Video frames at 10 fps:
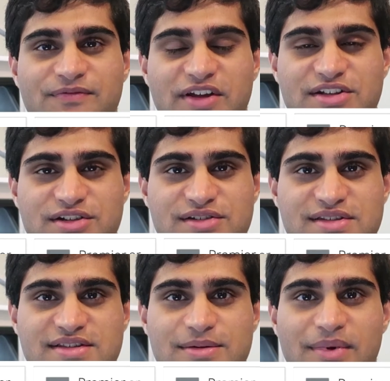
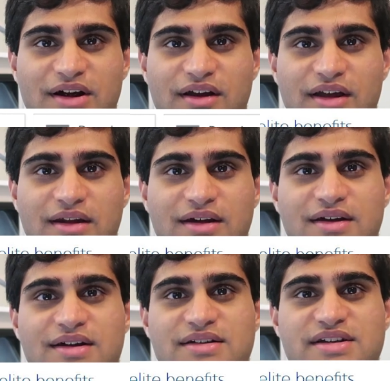features as
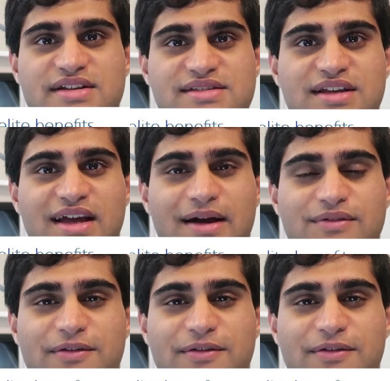American, just they have